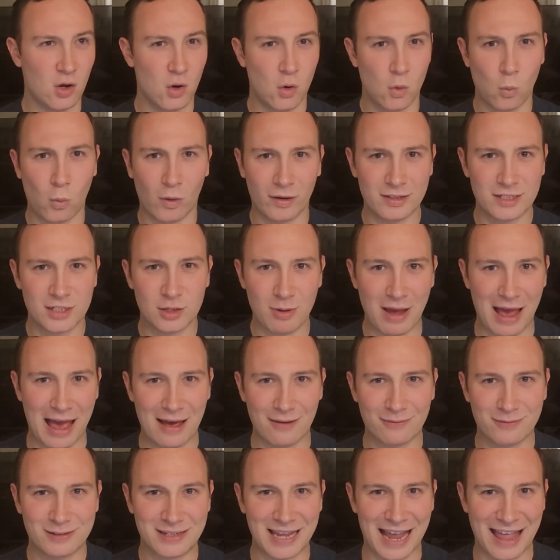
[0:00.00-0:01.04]
once you
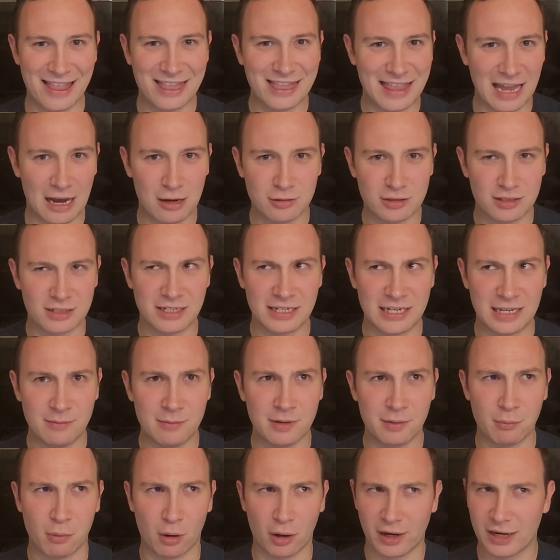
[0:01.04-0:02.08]
have 10,000
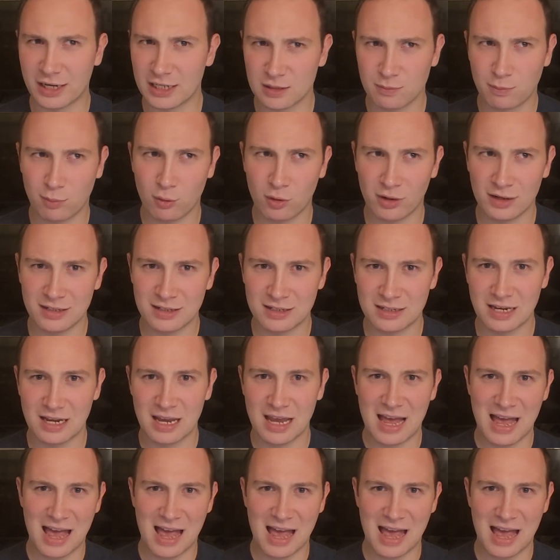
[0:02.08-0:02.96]
Neiman Marcus points.